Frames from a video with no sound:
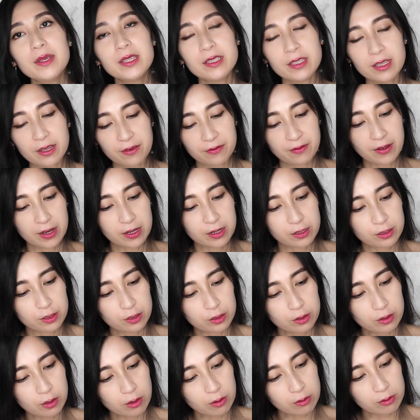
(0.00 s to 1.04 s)
me see if I can
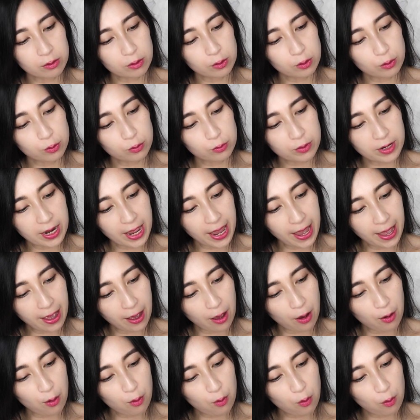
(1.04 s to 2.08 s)
show you
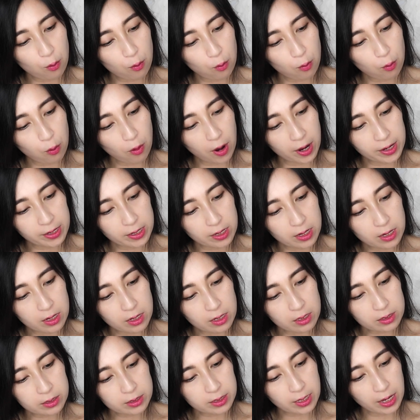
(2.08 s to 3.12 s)
now what it
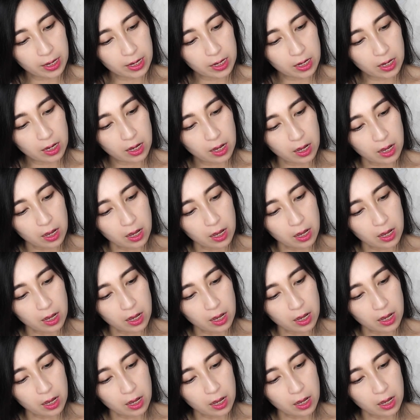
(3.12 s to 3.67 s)
looks like.